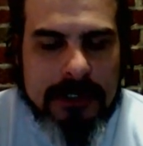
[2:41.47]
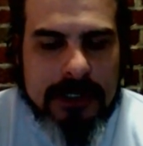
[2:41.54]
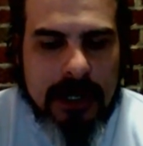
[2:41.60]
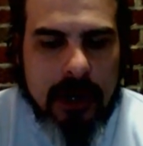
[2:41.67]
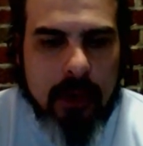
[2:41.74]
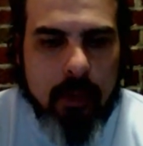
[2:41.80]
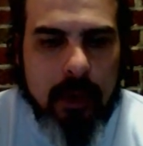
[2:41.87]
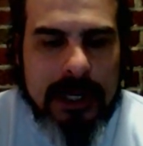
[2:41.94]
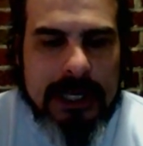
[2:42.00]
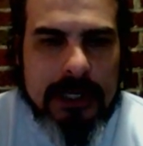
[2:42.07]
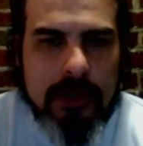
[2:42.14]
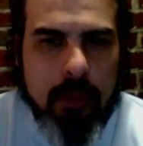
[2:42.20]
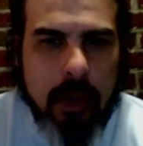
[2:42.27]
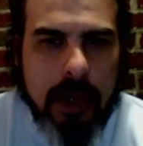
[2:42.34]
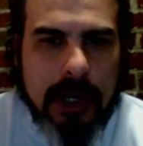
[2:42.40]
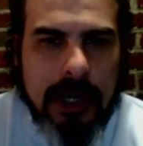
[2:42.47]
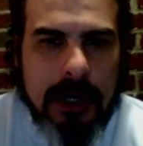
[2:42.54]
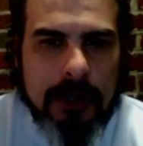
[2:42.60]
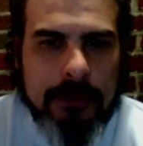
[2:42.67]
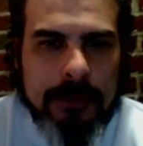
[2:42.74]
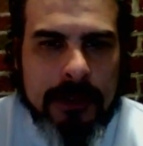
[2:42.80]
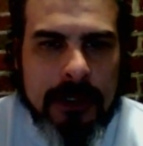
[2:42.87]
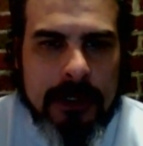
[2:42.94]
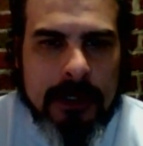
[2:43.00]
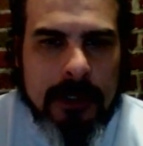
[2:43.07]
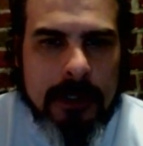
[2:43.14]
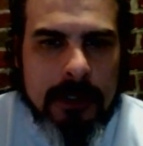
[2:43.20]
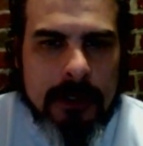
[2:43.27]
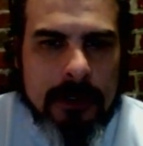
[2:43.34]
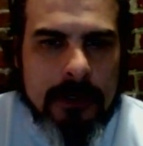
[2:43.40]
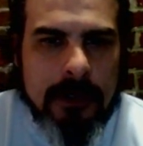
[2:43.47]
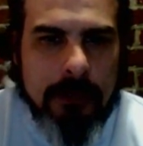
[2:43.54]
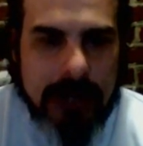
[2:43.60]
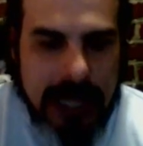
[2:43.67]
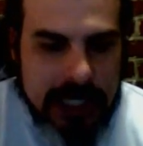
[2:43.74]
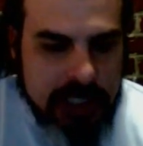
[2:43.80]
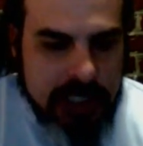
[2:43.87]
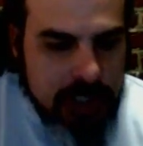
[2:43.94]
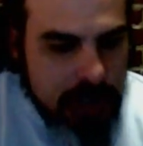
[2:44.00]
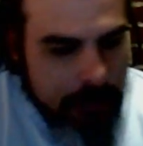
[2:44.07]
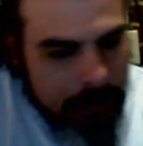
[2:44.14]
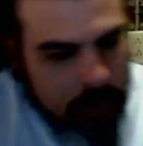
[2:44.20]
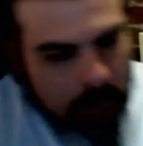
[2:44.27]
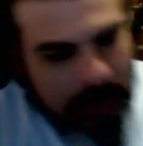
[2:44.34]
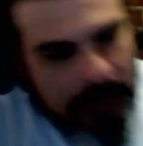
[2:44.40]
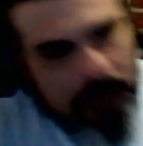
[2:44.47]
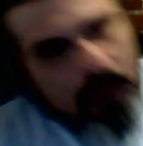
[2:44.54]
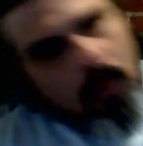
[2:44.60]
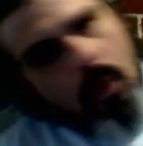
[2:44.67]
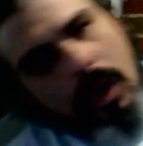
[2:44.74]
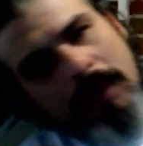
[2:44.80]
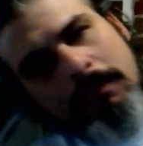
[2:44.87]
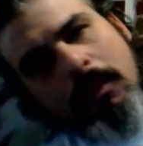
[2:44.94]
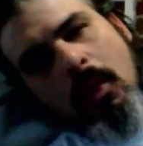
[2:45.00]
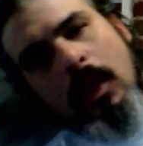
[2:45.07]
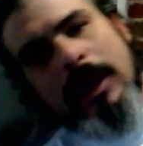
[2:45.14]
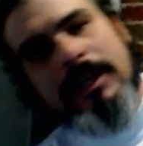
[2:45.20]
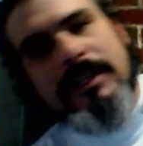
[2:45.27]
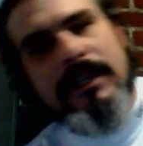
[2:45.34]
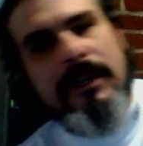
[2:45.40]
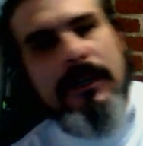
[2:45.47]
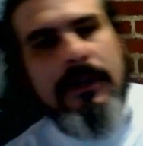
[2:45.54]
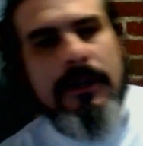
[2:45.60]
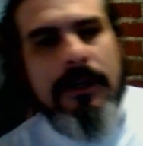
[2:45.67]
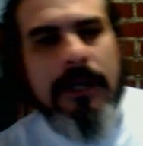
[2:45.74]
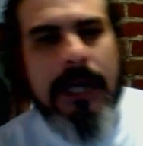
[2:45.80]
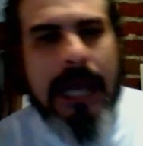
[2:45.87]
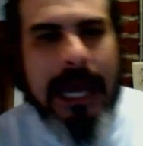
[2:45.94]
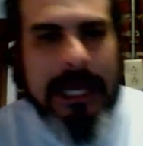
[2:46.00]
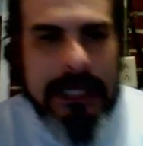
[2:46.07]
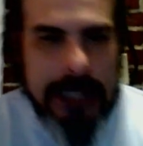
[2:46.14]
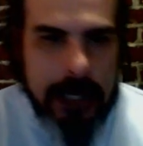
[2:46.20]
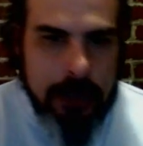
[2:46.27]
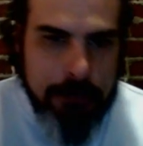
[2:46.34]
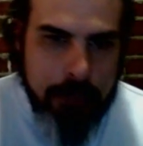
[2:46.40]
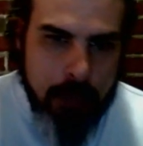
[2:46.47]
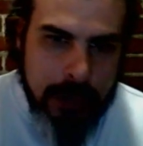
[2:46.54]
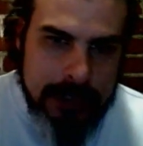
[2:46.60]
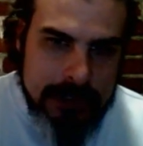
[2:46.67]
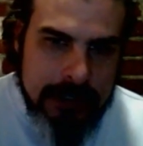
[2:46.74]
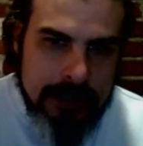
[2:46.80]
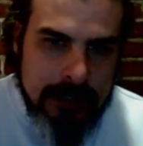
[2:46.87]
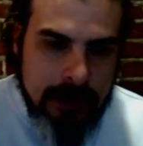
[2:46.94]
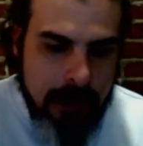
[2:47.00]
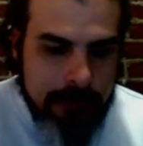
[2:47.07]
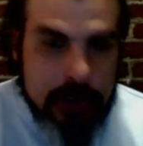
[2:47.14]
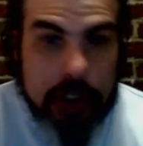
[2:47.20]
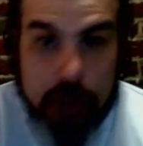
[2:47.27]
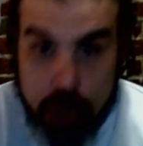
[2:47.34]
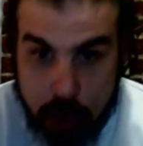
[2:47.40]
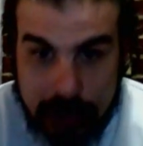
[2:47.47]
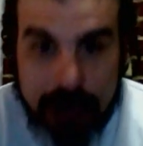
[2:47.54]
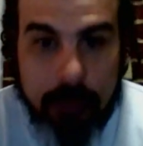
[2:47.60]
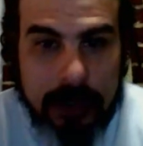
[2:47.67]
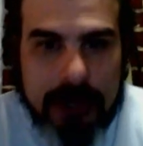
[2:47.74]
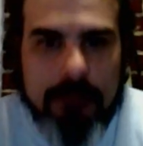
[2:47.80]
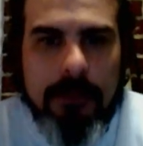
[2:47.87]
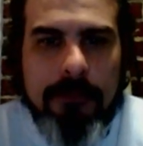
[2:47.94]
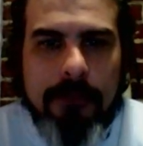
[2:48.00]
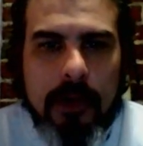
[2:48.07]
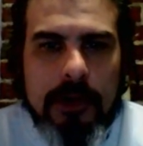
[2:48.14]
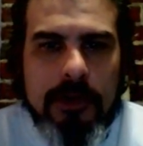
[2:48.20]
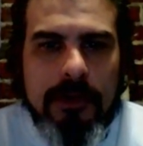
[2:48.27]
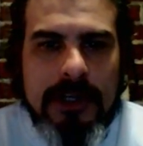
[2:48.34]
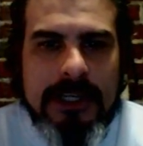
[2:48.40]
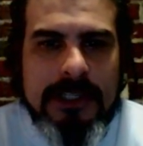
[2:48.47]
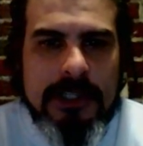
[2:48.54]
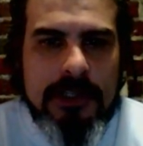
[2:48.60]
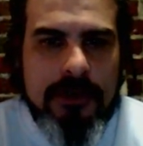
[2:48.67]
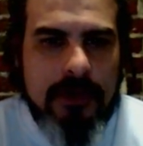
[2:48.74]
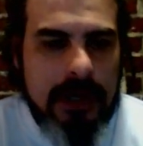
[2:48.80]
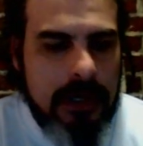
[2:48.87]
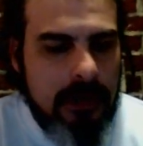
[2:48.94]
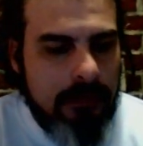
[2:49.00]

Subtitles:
So we need to work on the relationship between one point and the other point of a string. We could refer to it as a string.